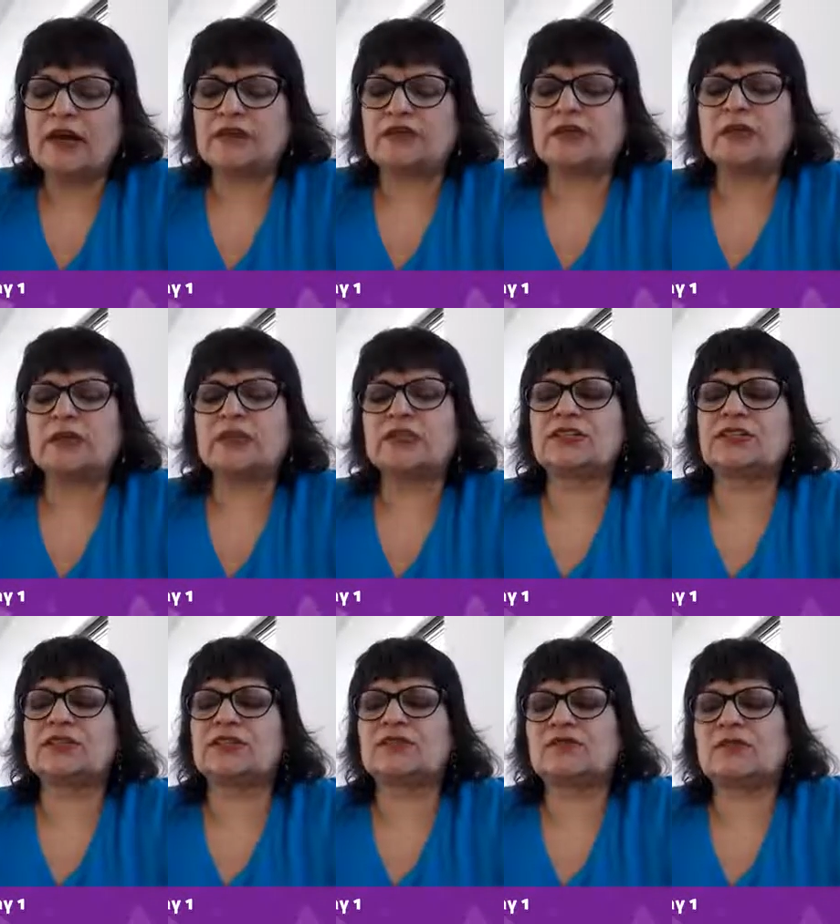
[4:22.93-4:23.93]
So each of
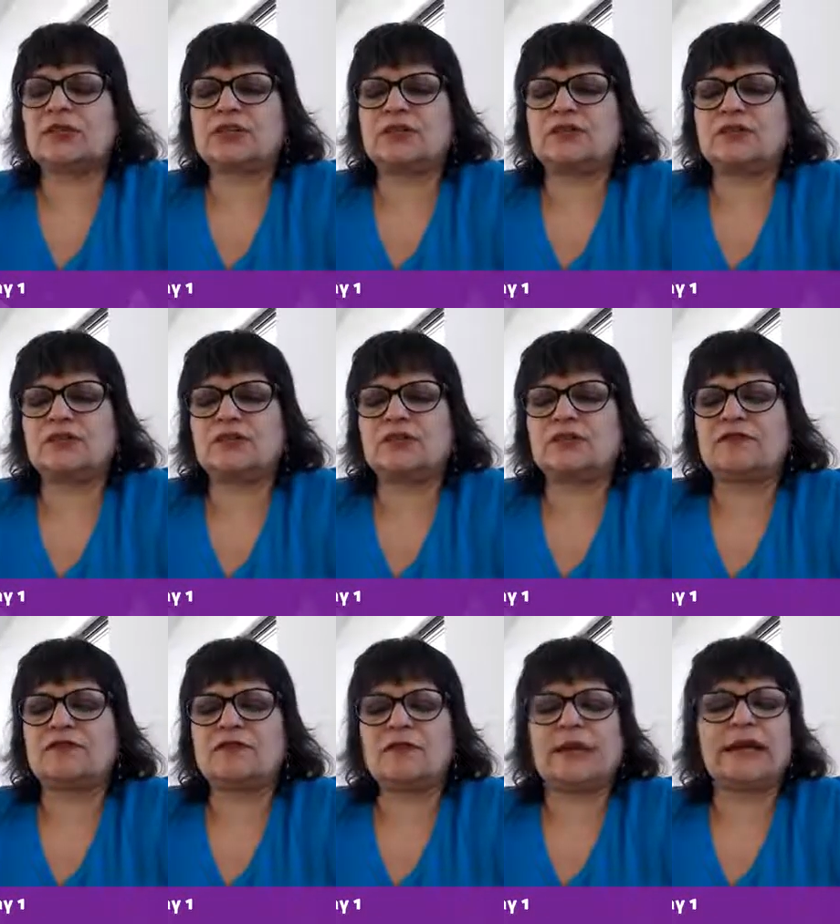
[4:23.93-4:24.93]
these questions, you give
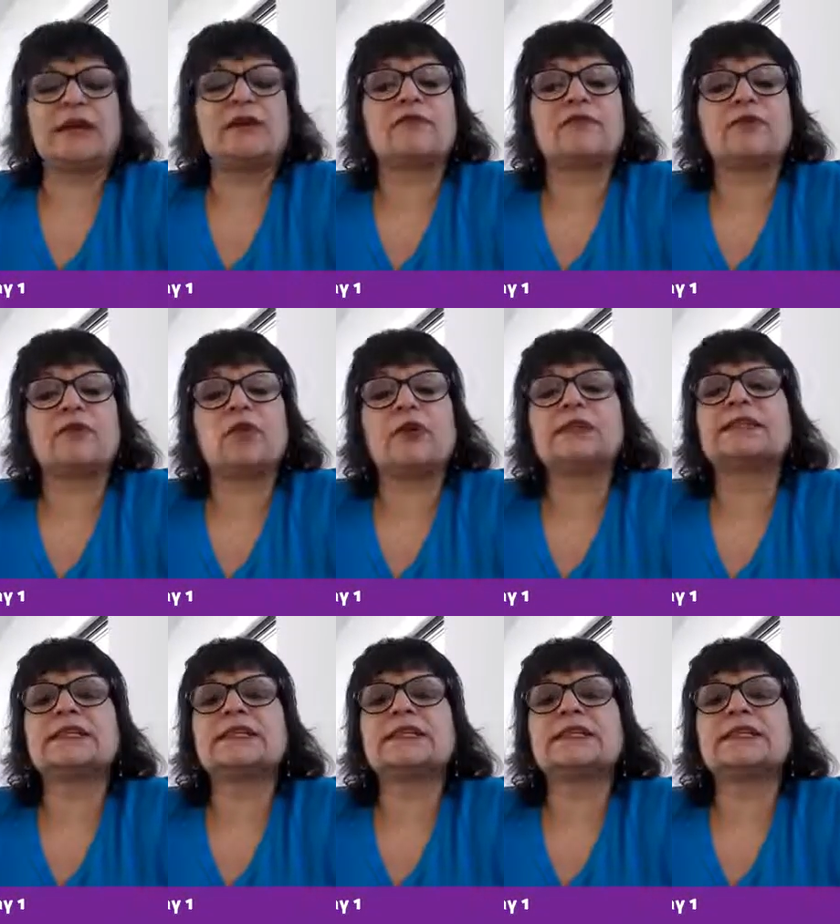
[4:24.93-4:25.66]
it a rating from 1